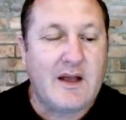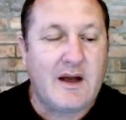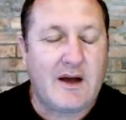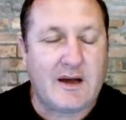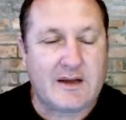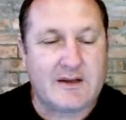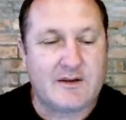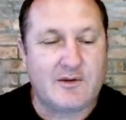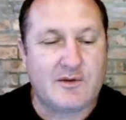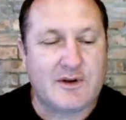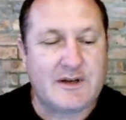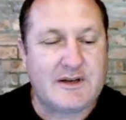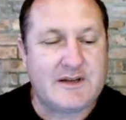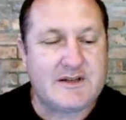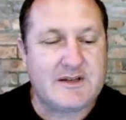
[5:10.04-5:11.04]
I can
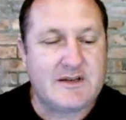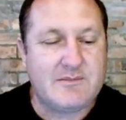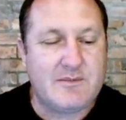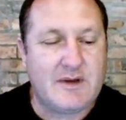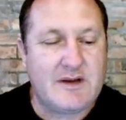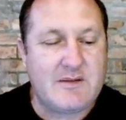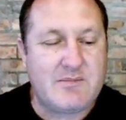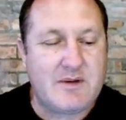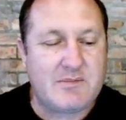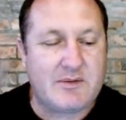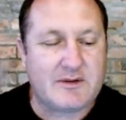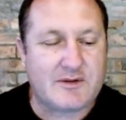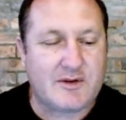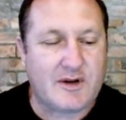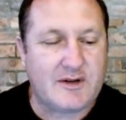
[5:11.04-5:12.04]
already see many
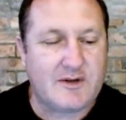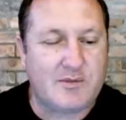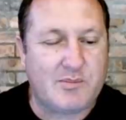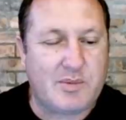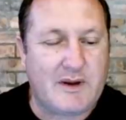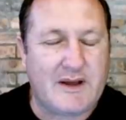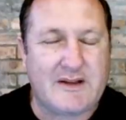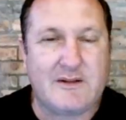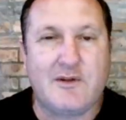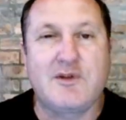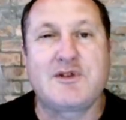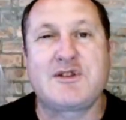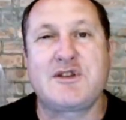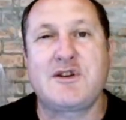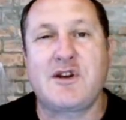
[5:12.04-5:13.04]
people trying to plan to
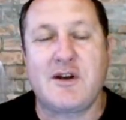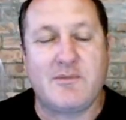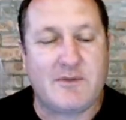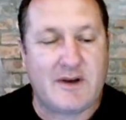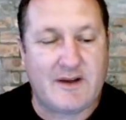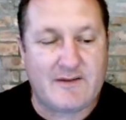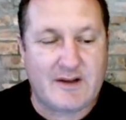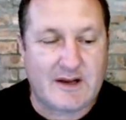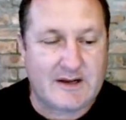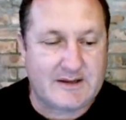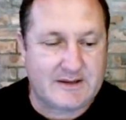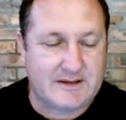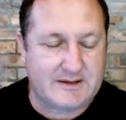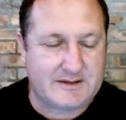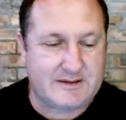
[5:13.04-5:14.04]

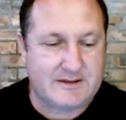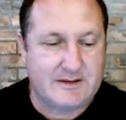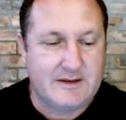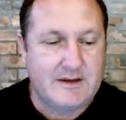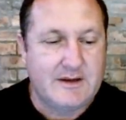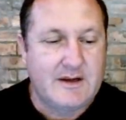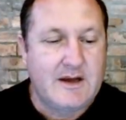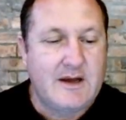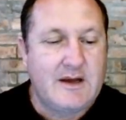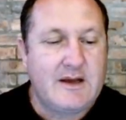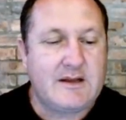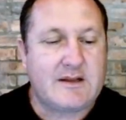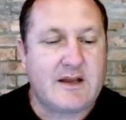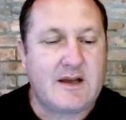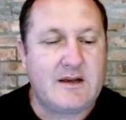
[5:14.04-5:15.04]
circumnavigate this
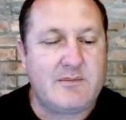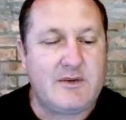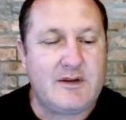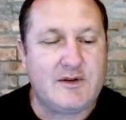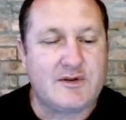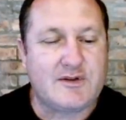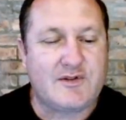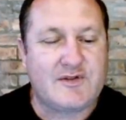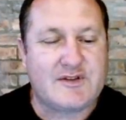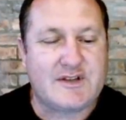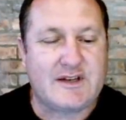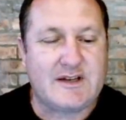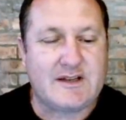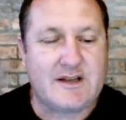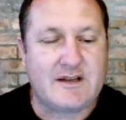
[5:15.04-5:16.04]
it can be used to
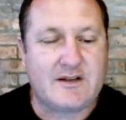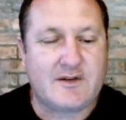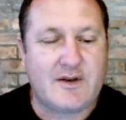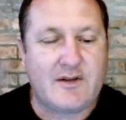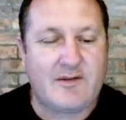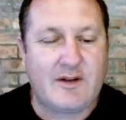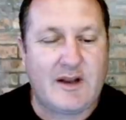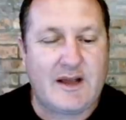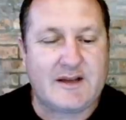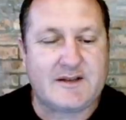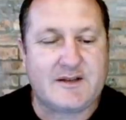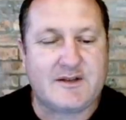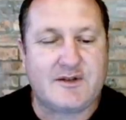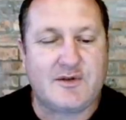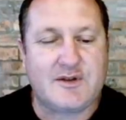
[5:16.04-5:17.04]
facilitate travel,
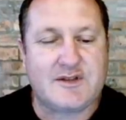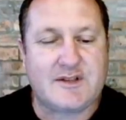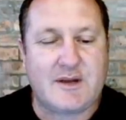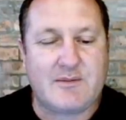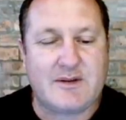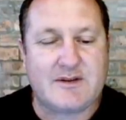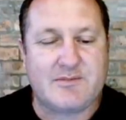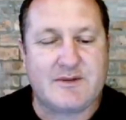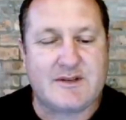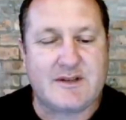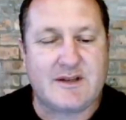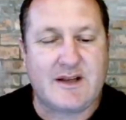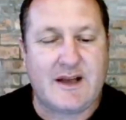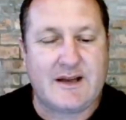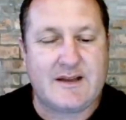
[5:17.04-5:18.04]
access to establishments
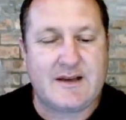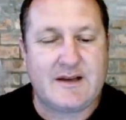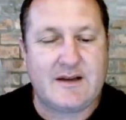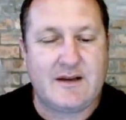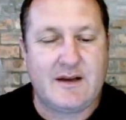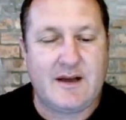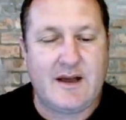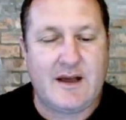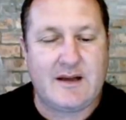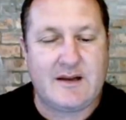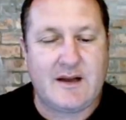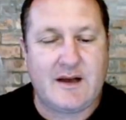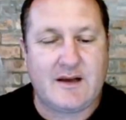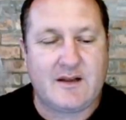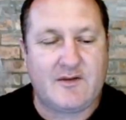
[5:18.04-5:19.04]
and gather,
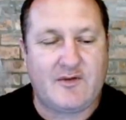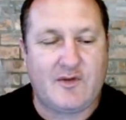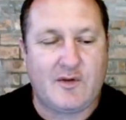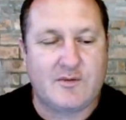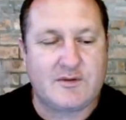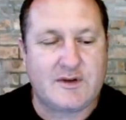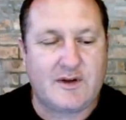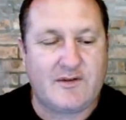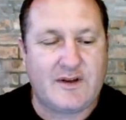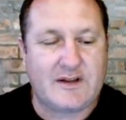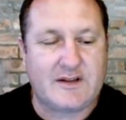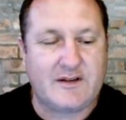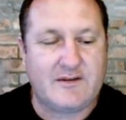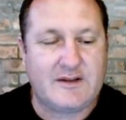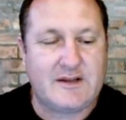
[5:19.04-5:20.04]
and other forms of
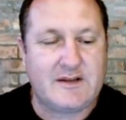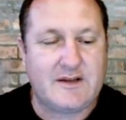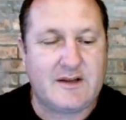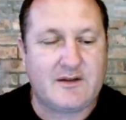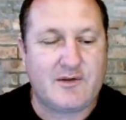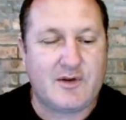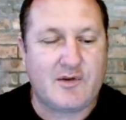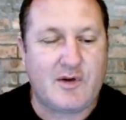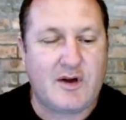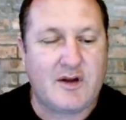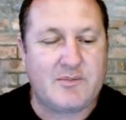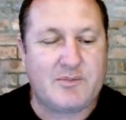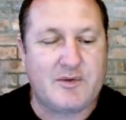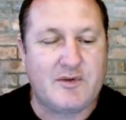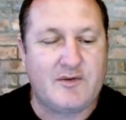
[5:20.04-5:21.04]
activity that
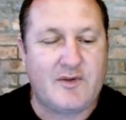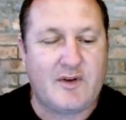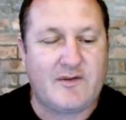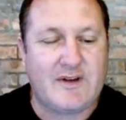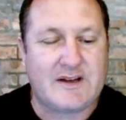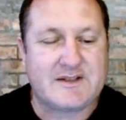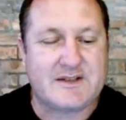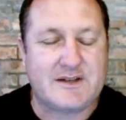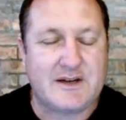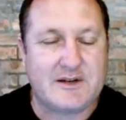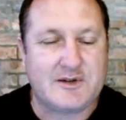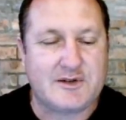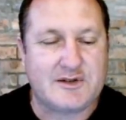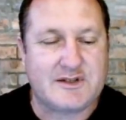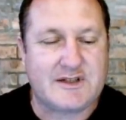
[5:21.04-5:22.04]
require proof of
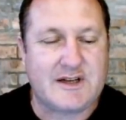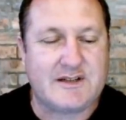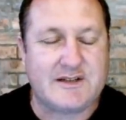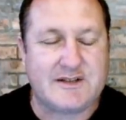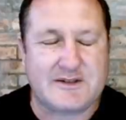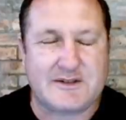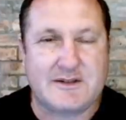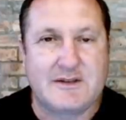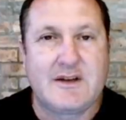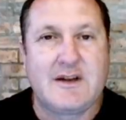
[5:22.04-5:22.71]
vaccination status.